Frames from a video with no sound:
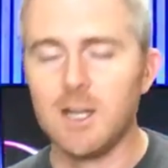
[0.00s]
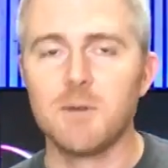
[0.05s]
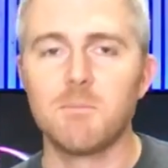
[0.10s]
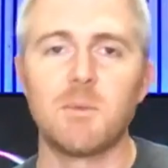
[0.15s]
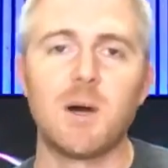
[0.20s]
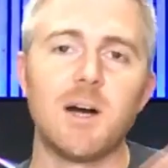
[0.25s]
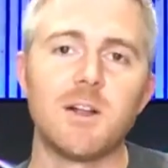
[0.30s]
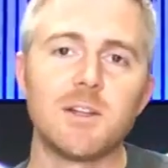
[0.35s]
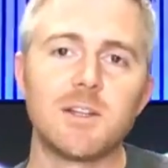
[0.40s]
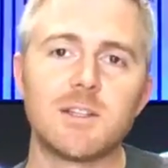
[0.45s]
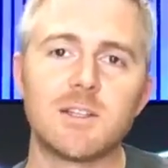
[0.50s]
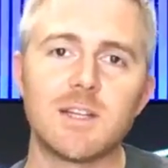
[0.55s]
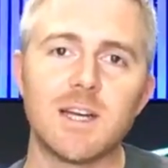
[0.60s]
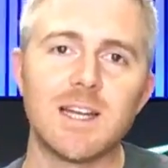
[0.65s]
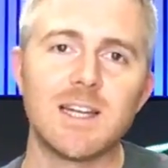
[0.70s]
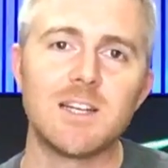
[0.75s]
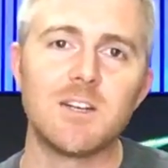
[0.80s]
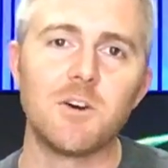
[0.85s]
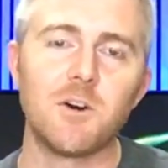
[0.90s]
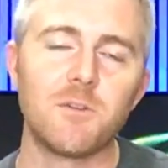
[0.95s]
My only, I
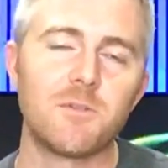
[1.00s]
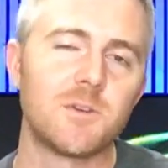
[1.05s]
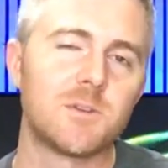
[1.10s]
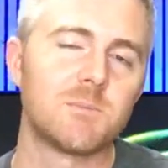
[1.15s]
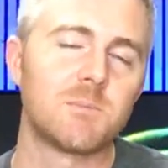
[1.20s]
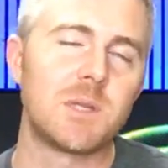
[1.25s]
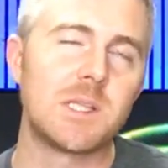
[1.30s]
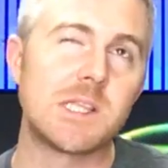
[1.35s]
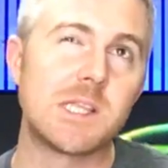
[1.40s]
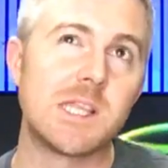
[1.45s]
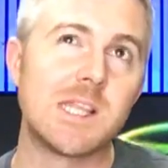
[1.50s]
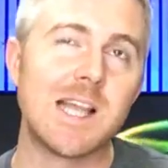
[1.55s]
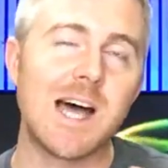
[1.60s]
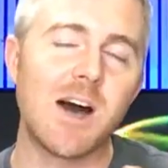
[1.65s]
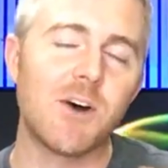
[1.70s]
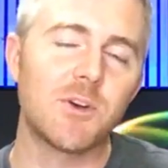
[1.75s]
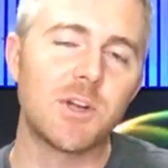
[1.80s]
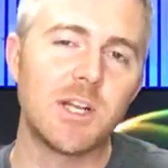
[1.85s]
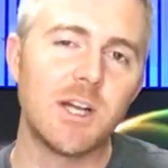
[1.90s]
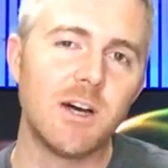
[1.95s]
didn't know if it would be
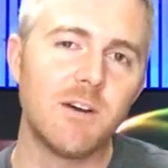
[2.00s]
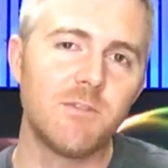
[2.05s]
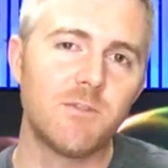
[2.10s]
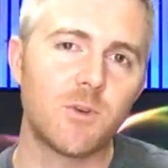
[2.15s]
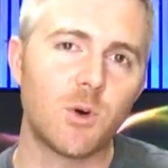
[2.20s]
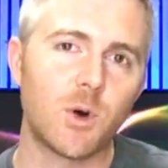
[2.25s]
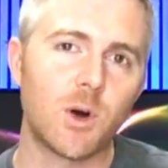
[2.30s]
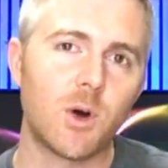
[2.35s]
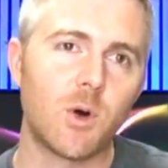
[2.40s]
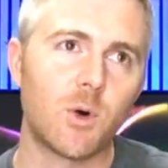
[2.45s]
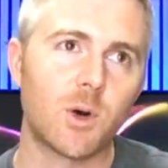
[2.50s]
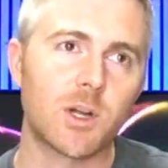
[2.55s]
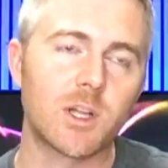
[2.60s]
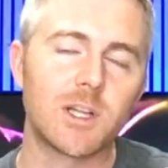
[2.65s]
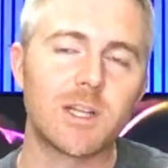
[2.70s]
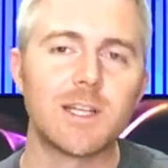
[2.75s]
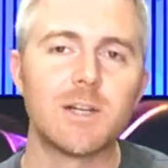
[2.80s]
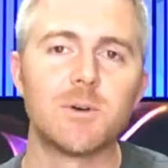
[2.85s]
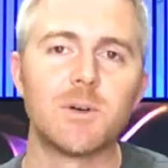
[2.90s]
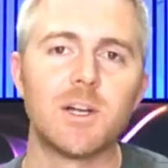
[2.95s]
loud enough or or
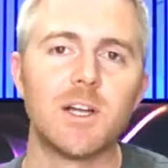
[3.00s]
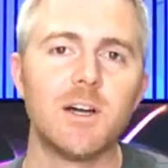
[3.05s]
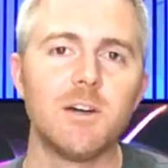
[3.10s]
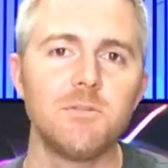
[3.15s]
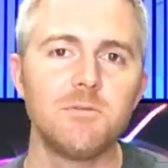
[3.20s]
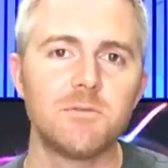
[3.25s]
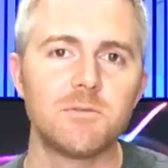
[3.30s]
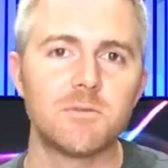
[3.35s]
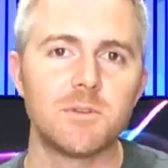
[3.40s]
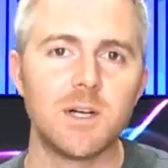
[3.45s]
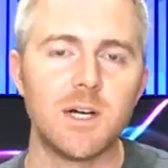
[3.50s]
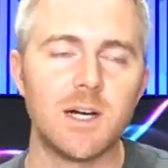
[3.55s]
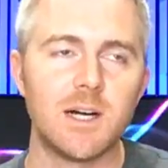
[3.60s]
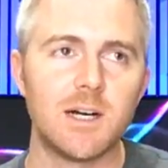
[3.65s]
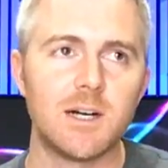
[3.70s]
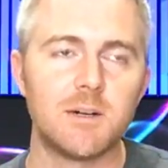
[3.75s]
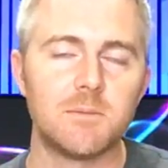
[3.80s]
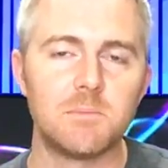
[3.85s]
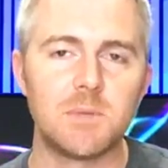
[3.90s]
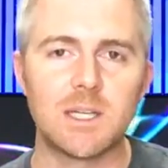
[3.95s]
clear enough,
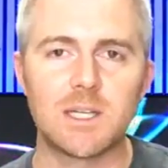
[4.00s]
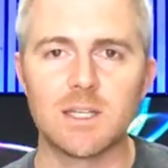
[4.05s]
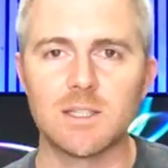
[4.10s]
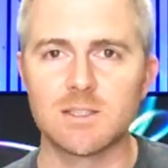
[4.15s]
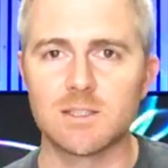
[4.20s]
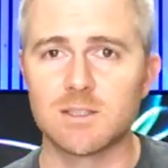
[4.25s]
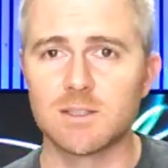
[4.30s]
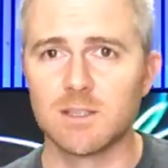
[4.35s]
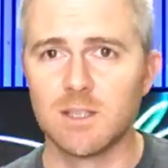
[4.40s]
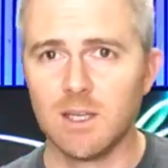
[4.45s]
uh, because,